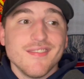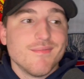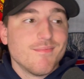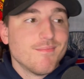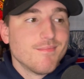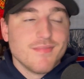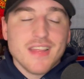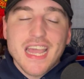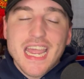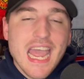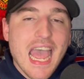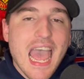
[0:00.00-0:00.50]

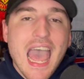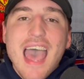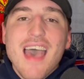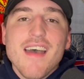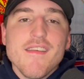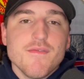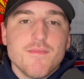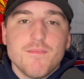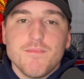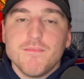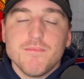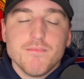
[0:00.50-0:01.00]
They
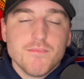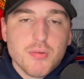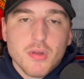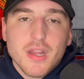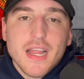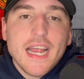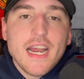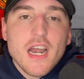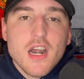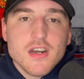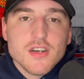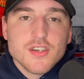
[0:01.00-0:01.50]
have
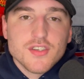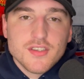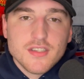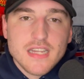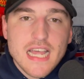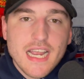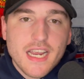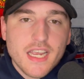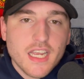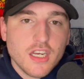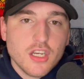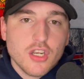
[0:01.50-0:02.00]
players
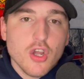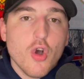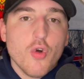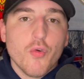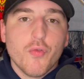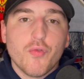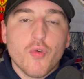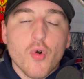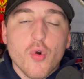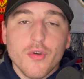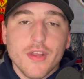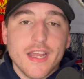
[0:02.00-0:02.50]
that can go
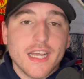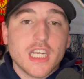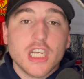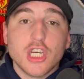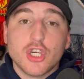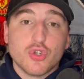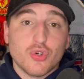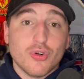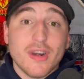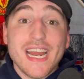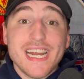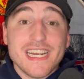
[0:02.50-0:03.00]
forward, that can
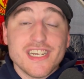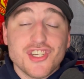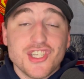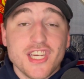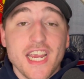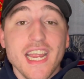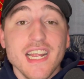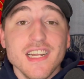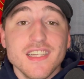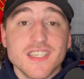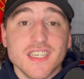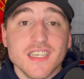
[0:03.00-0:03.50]
create
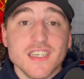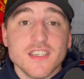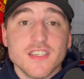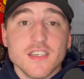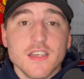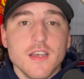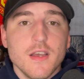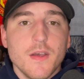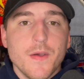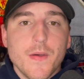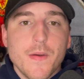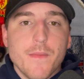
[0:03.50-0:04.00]
chances,
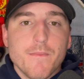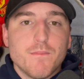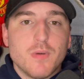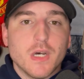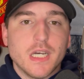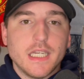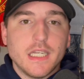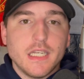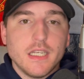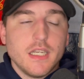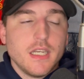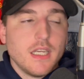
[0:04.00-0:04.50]

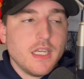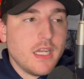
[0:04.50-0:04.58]
but